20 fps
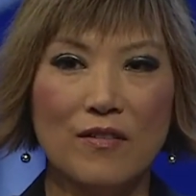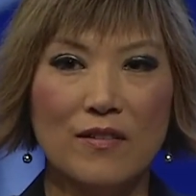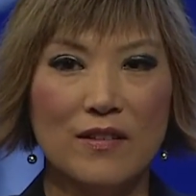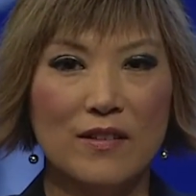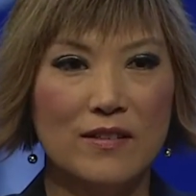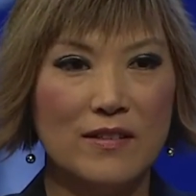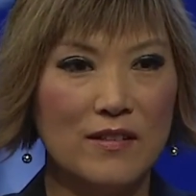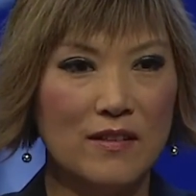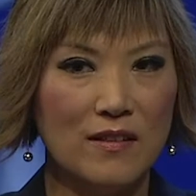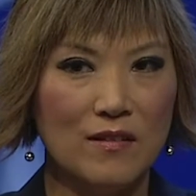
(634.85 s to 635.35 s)

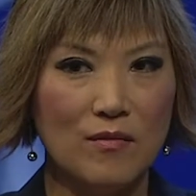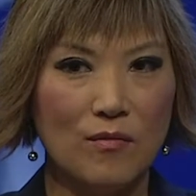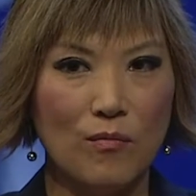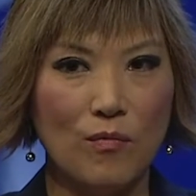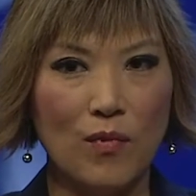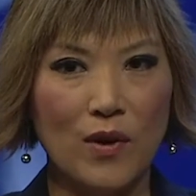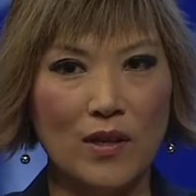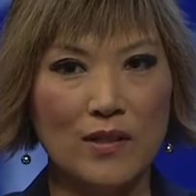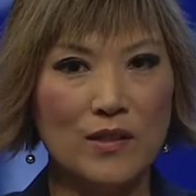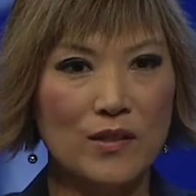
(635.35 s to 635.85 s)
these
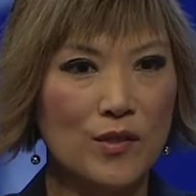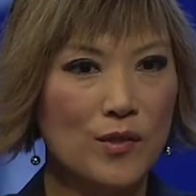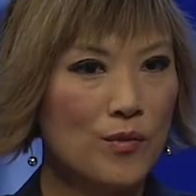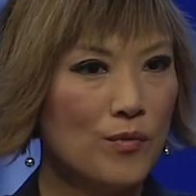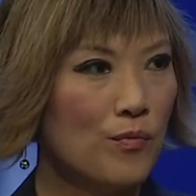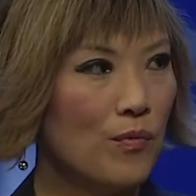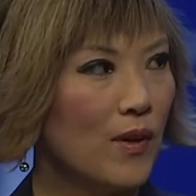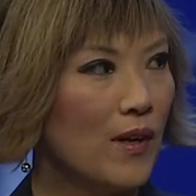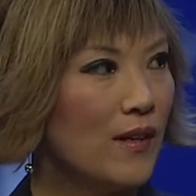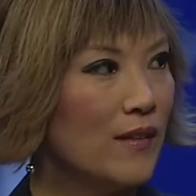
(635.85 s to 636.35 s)

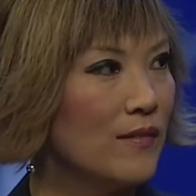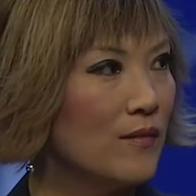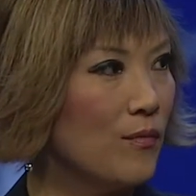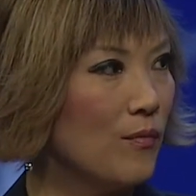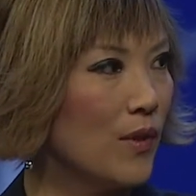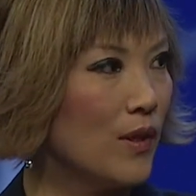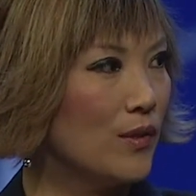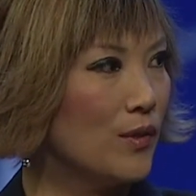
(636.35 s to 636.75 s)
one-to-one